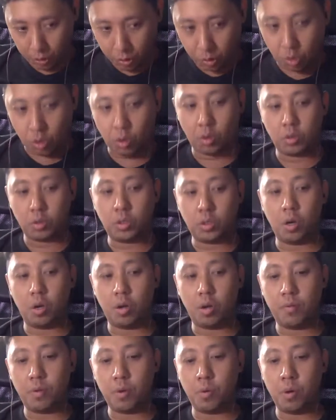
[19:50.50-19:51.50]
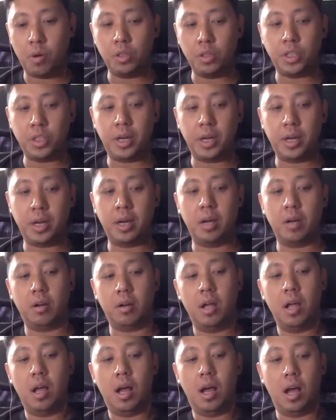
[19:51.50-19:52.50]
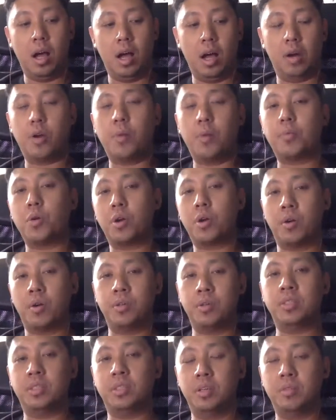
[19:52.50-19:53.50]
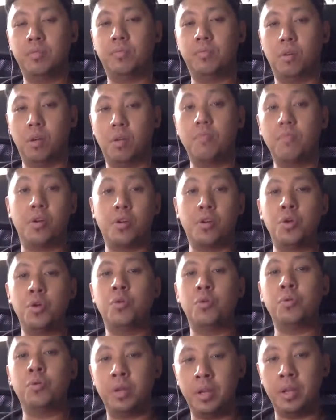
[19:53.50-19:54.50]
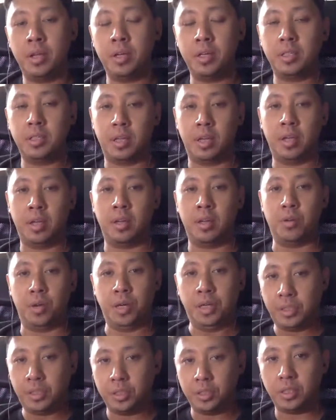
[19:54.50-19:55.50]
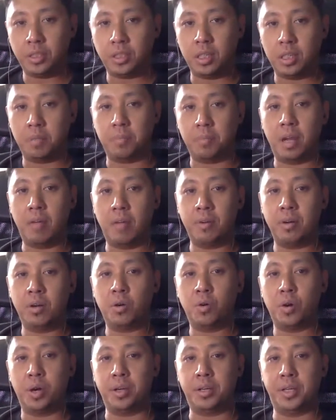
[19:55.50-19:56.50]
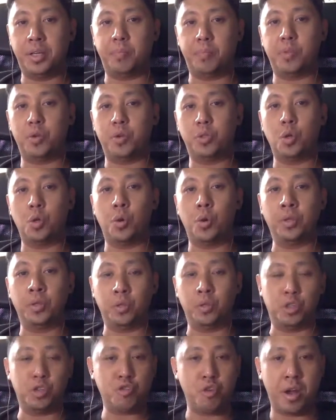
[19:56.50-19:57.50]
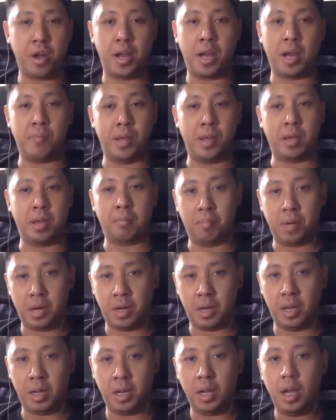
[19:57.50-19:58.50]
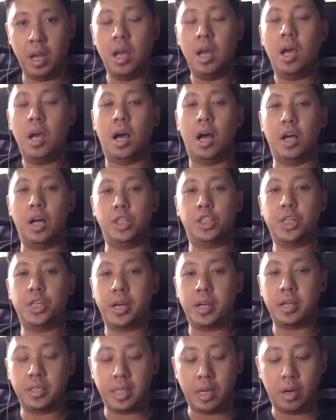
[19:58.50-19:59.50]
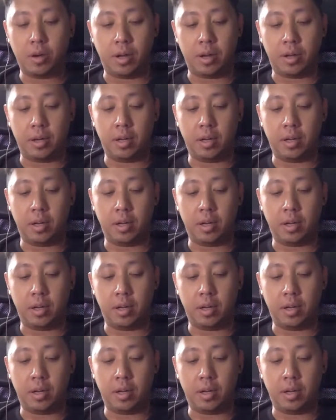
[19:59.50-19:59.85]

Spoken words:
Cool. So if you want to check out cryptocurrency. For if you're new in this and you're interested but haven't quite dipped your toe into trading and making money, check us out at